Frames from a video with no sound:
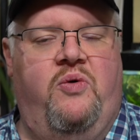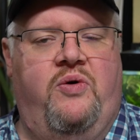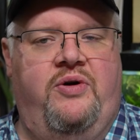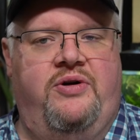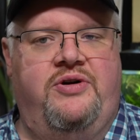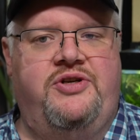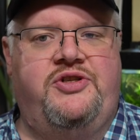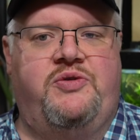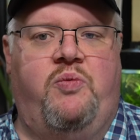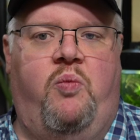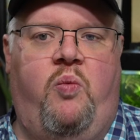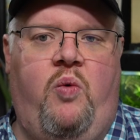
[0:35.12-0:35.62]

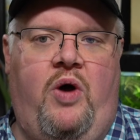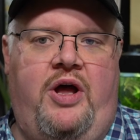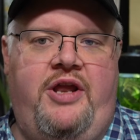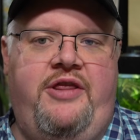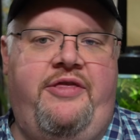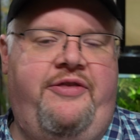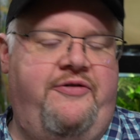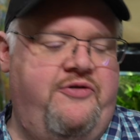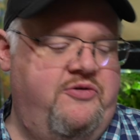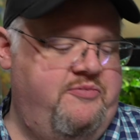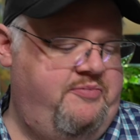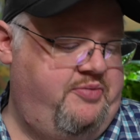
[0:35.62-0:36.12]
orders,
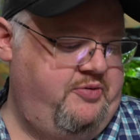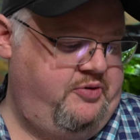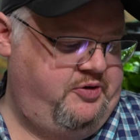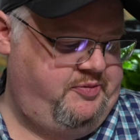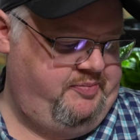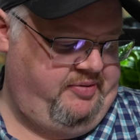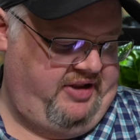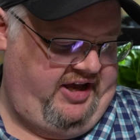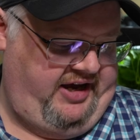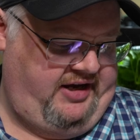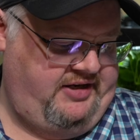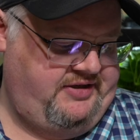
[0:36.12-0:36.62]
one through
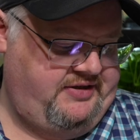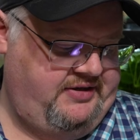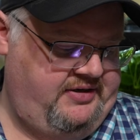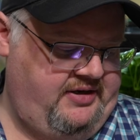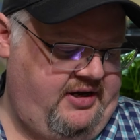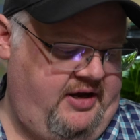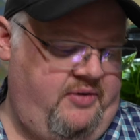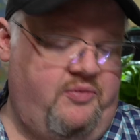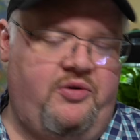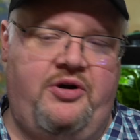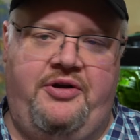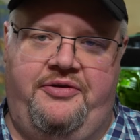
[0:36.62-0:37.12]
Boost Plant,
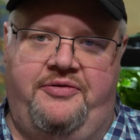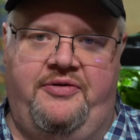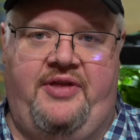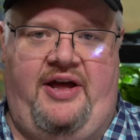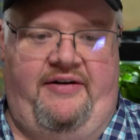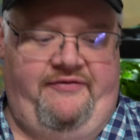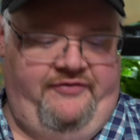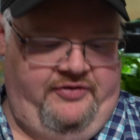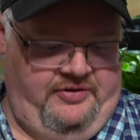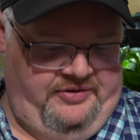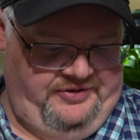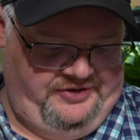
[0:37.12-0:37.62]
and we'll go through
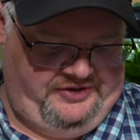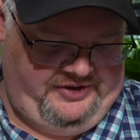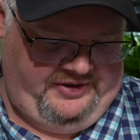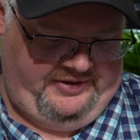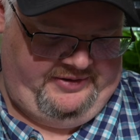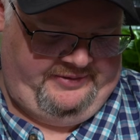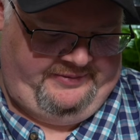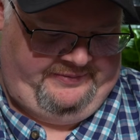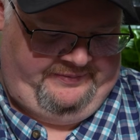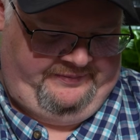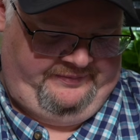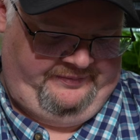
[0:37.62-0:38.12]
that first.
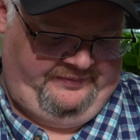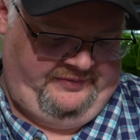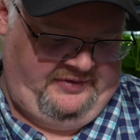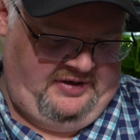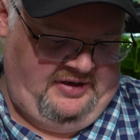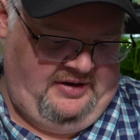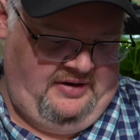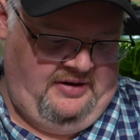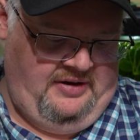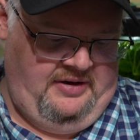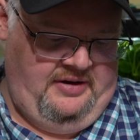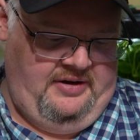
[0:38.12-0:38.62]

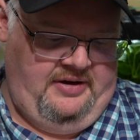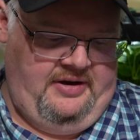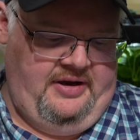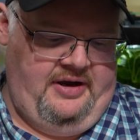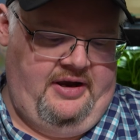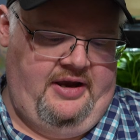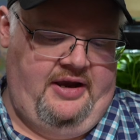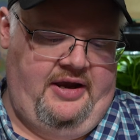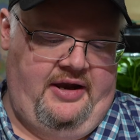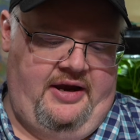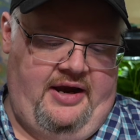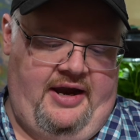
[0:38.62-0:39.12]

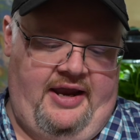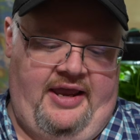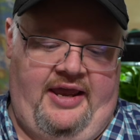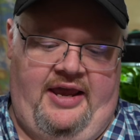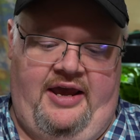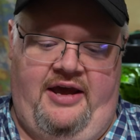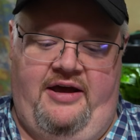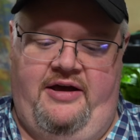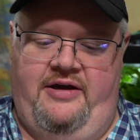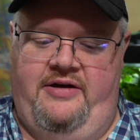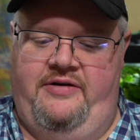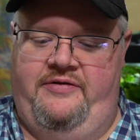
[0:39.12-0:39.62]
I
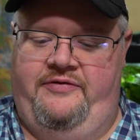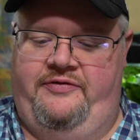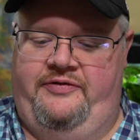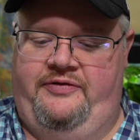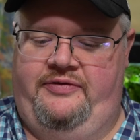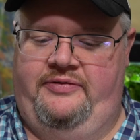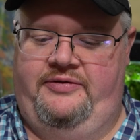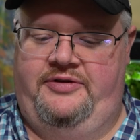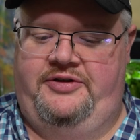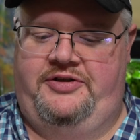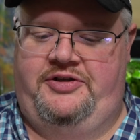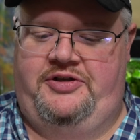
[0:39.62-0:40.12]
have
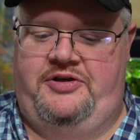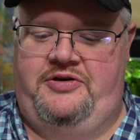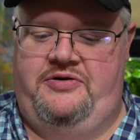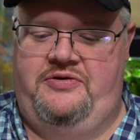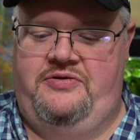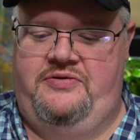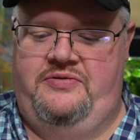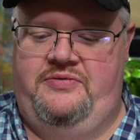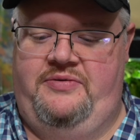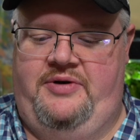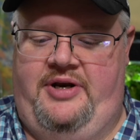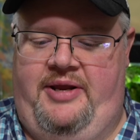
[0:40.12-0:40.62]

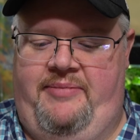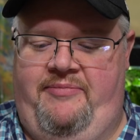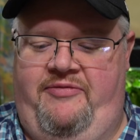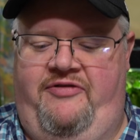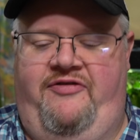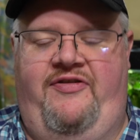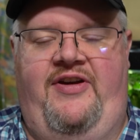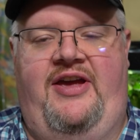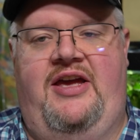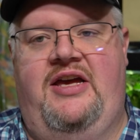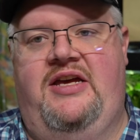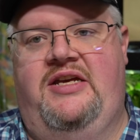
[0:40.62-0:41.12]
two
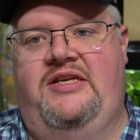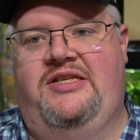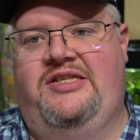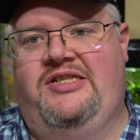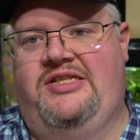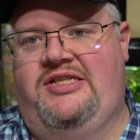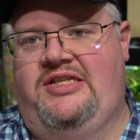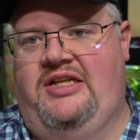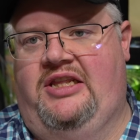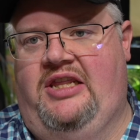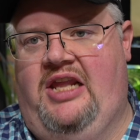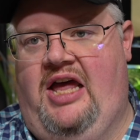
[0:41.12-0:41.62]
Nymphaea
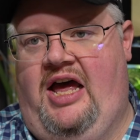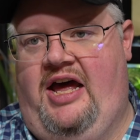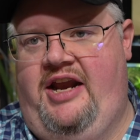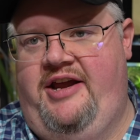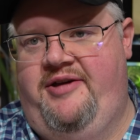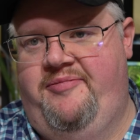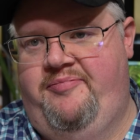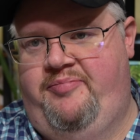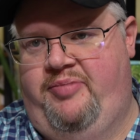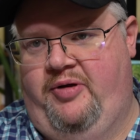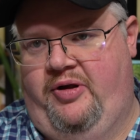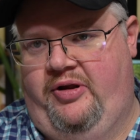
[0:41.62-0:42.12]

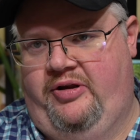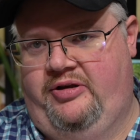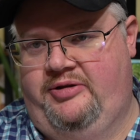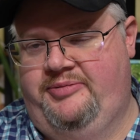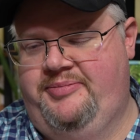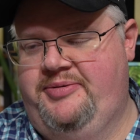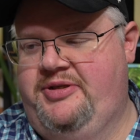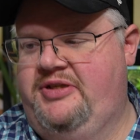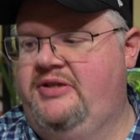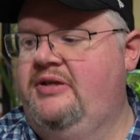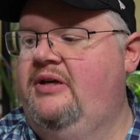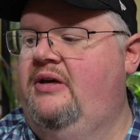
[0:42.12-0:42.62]
stellata
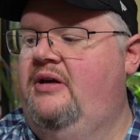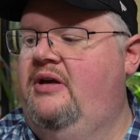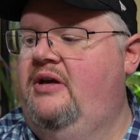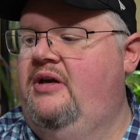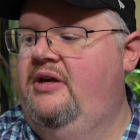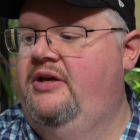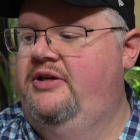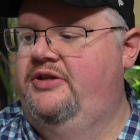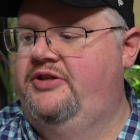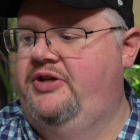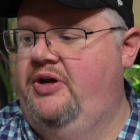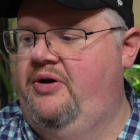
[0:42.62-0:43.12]
bulbs,
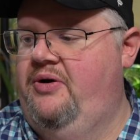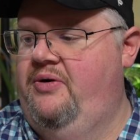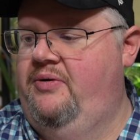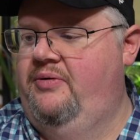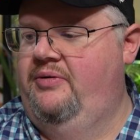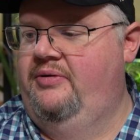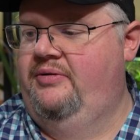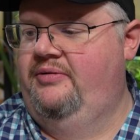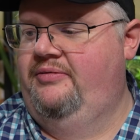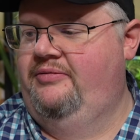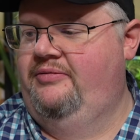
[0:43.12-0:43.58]
so